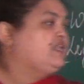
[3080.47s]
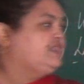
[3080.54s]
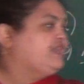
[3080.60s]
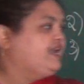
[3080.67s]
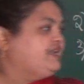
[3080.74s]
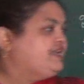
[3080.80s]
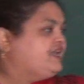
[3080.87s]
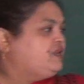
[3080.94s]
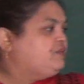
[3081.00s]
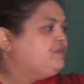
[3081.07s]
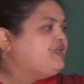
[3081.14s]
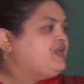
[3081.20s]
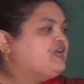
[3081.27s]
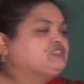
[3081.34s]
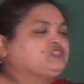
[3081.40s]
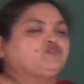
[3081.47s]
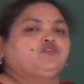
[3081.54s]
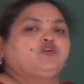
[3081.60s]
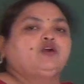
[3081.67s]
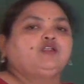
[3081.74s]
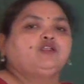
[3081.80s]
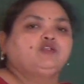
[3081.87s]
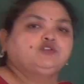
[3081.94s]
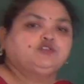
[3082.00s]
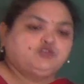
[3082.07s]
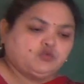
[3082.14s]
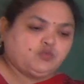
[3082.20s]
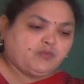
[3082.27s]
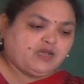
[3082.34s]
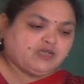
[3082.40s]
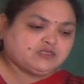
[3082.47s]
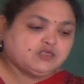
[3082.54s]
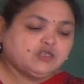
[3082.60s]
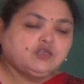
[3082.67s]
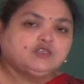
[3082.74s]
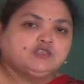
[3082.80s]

that can be asked for 2 marks.